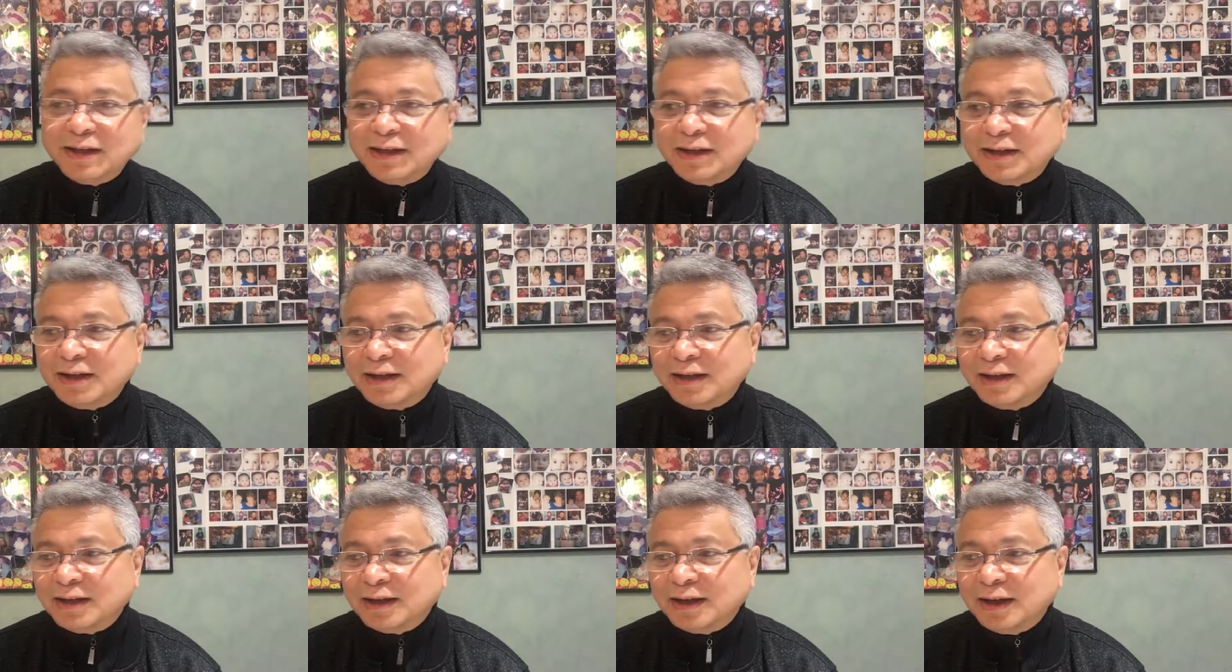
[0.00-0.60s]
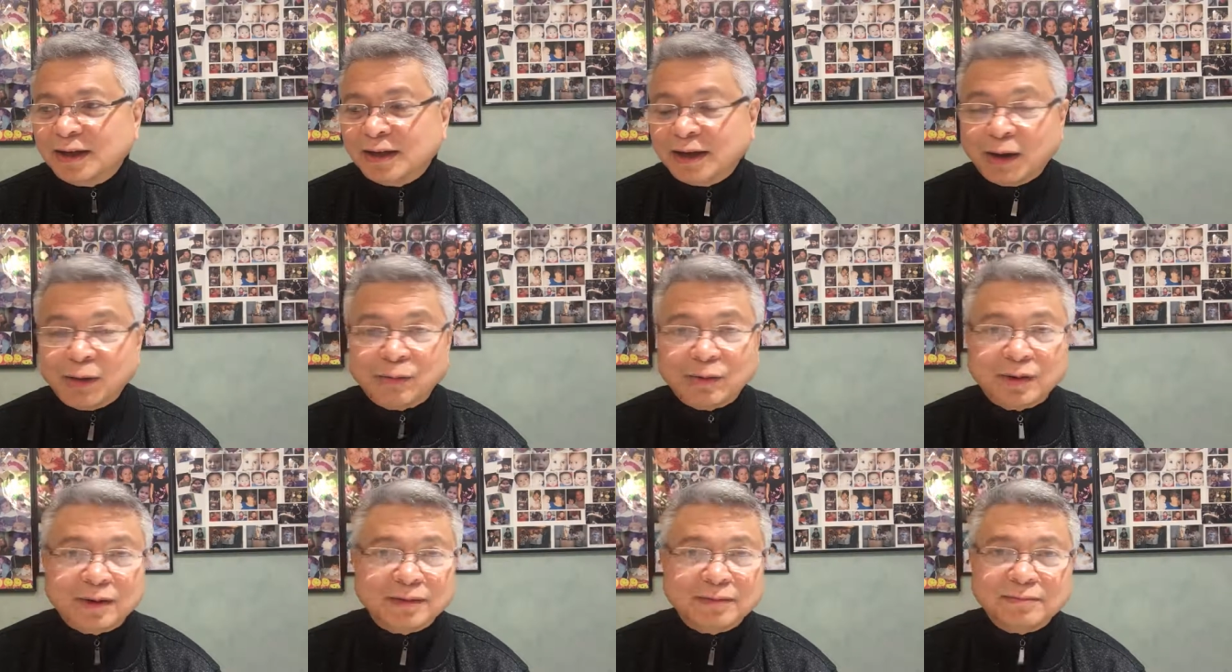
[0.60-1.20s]
and our
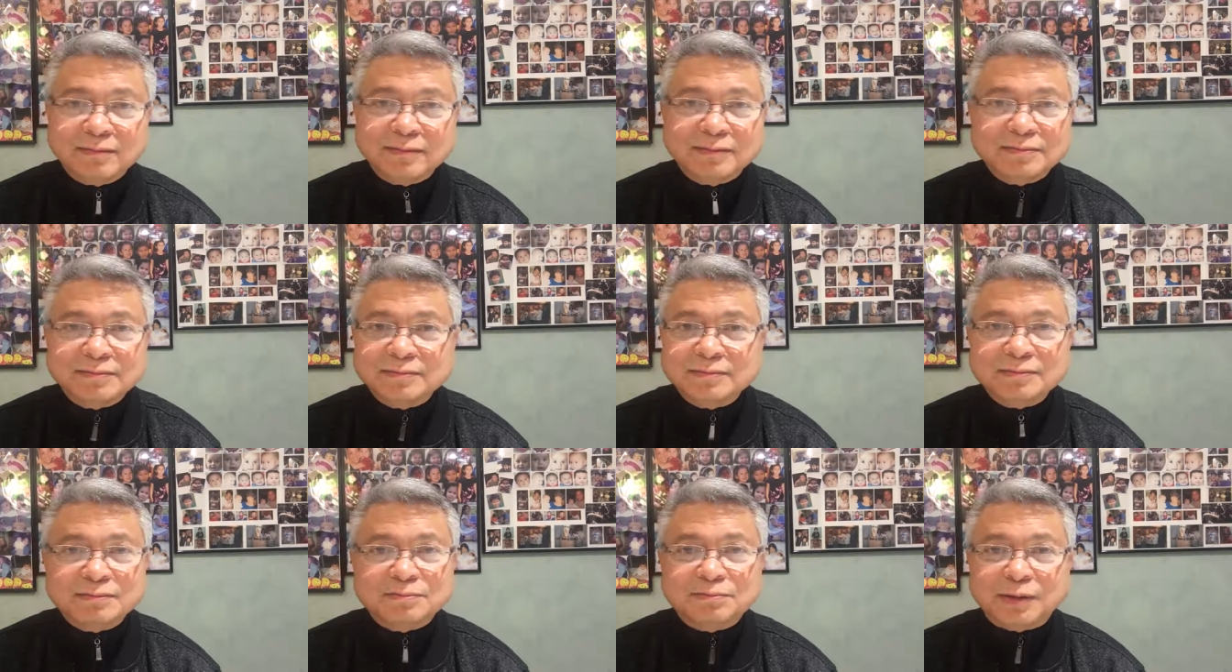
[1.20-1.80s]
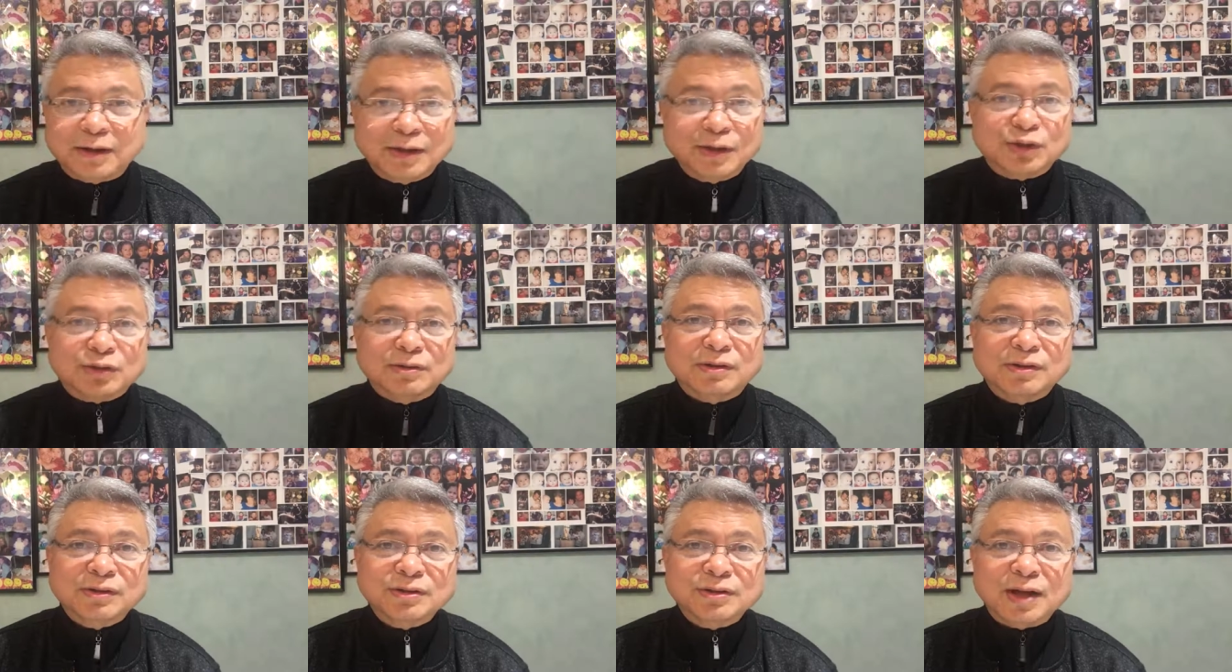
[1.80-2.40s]
parishioners,
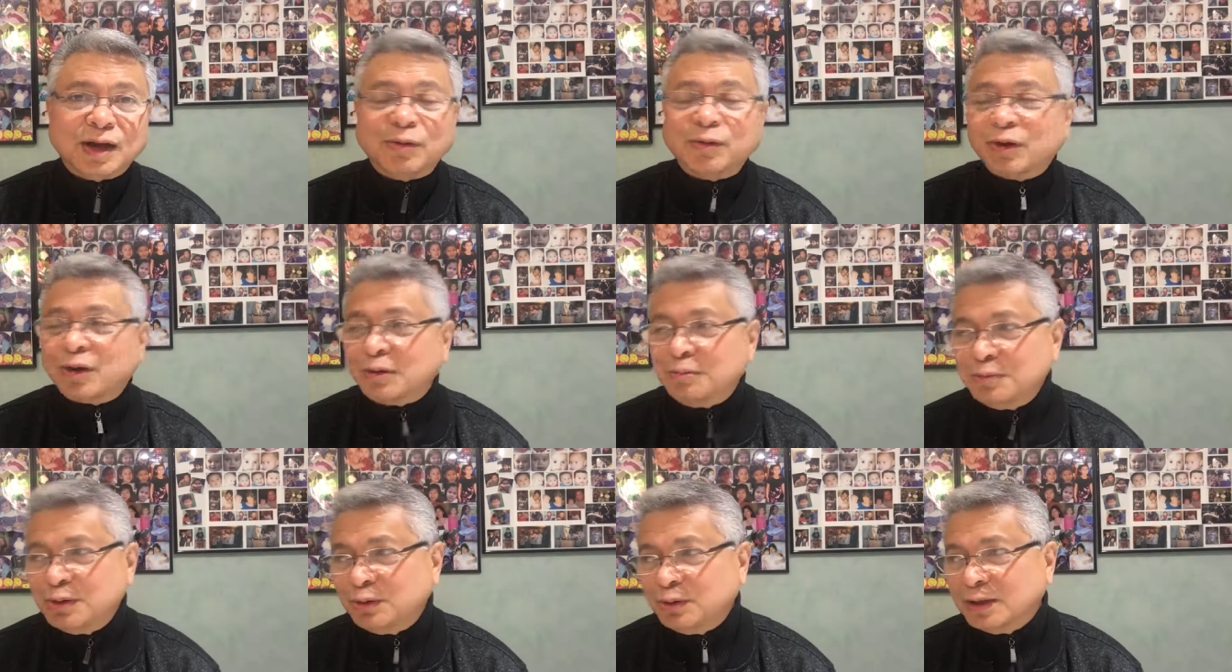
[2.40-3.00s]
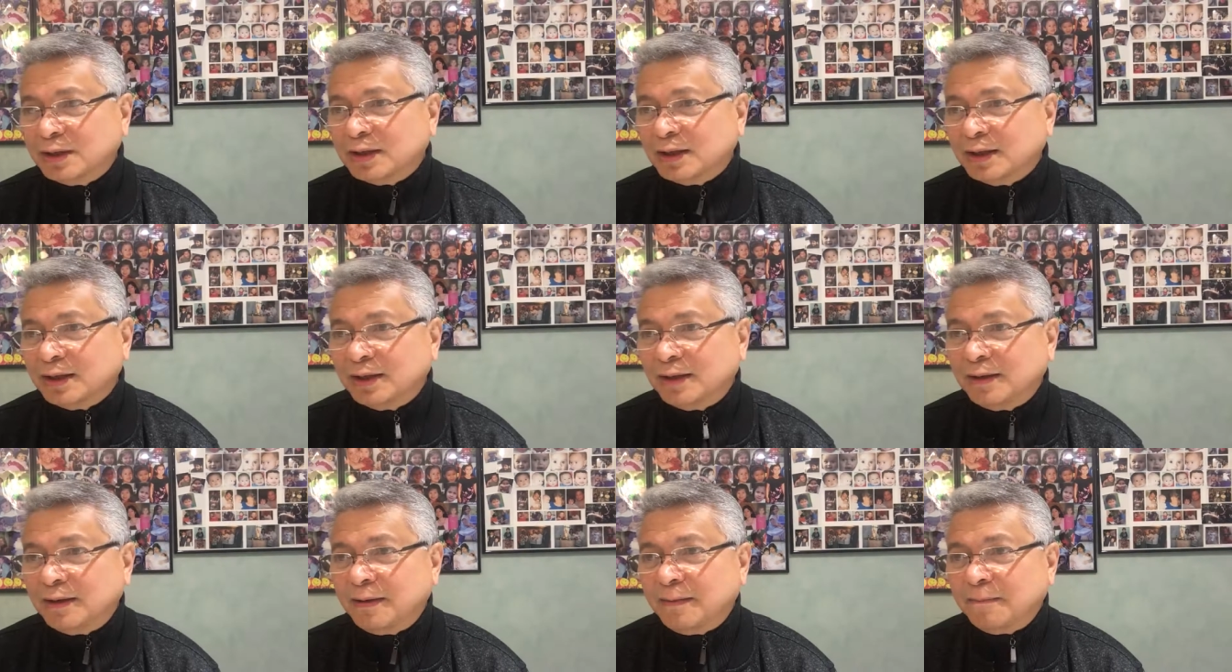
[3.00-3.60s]
our community
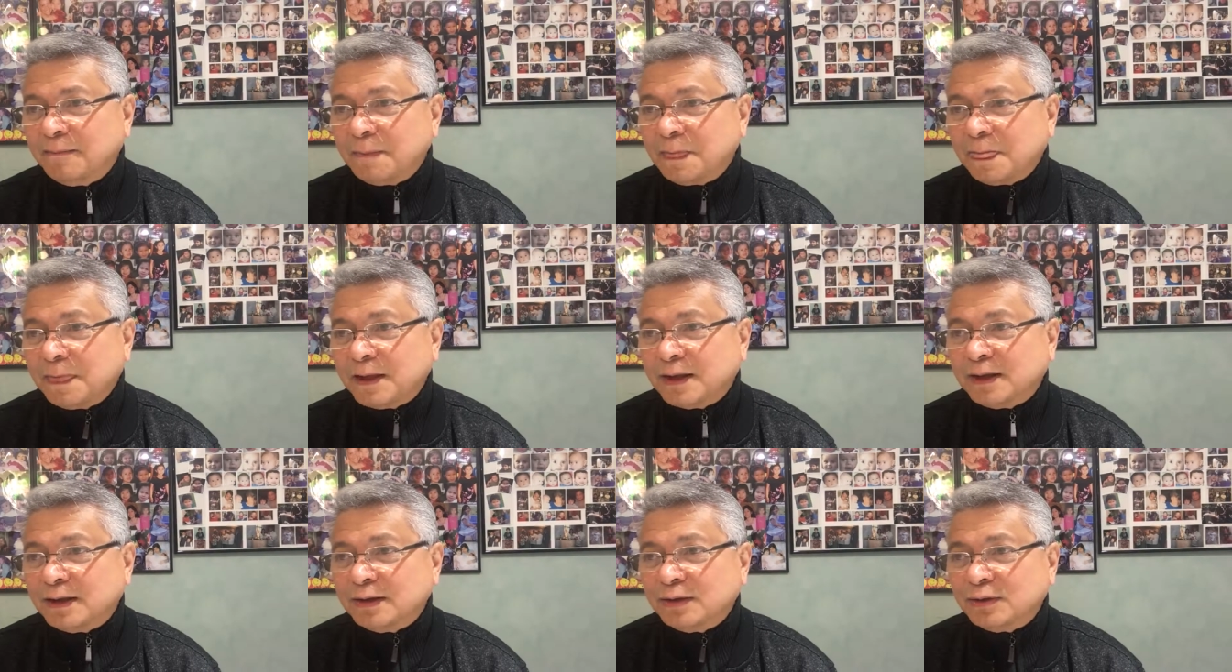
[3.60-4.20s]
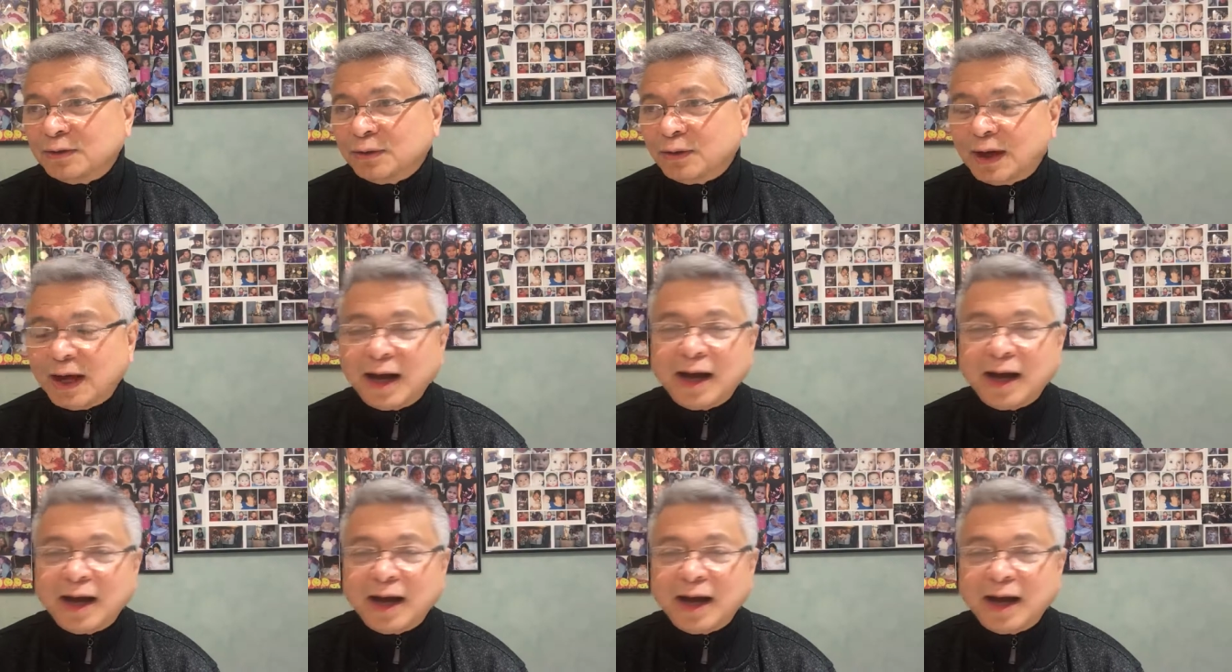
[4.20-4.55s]
to have